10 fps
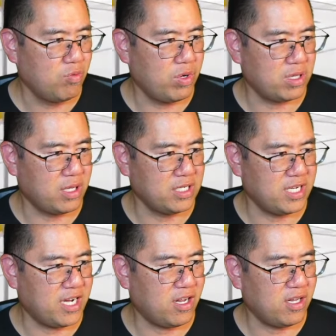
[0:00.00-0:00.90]
with
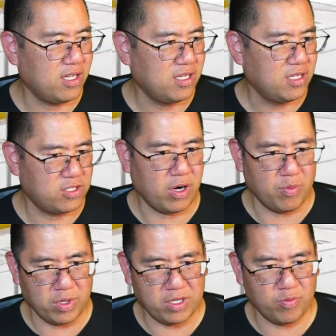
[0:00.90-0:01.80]
Lundell,
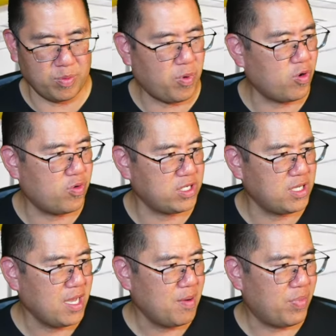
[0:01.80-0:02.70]
sorry, with Boqvist,